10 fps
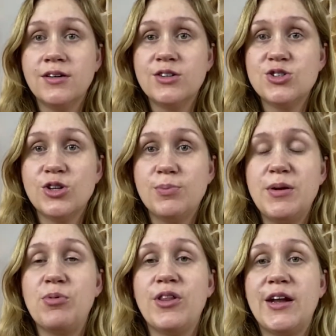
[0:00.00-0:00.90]
to the
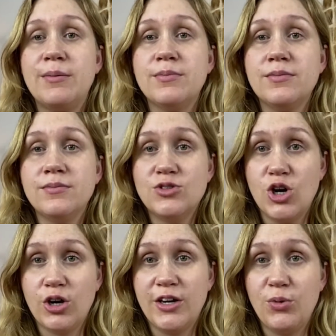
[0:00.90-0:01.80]
people that I'm
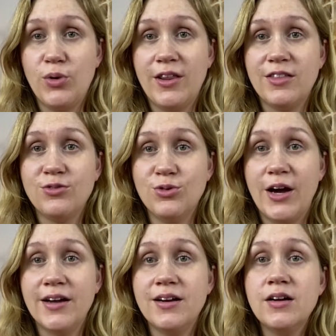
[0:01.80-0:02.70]
talking with,
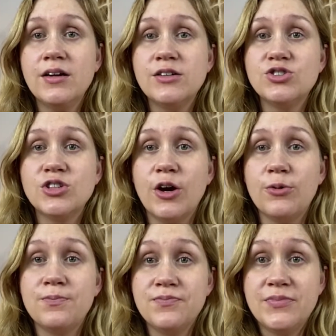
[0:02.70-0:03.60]
right? So
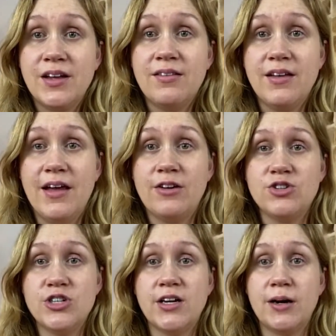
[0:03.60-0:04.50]
the
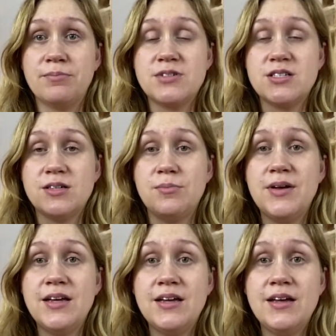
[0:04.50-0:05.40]
energy comes to
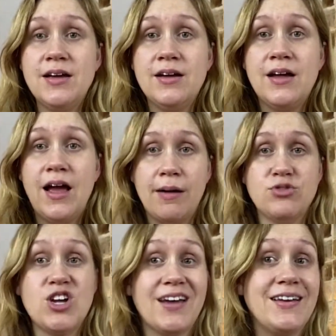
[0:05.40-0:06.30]
me. I'm
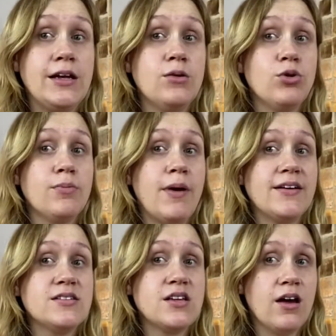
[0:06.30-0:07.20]
checking in with
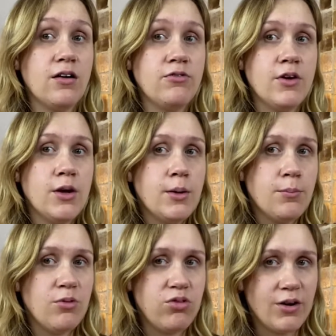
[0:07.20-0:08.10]
myself
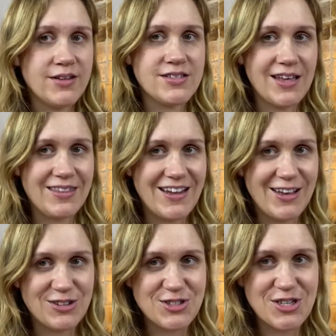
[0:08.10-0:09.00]
before I send the
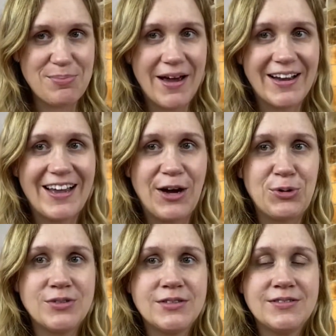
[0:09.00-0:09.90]
energy back out.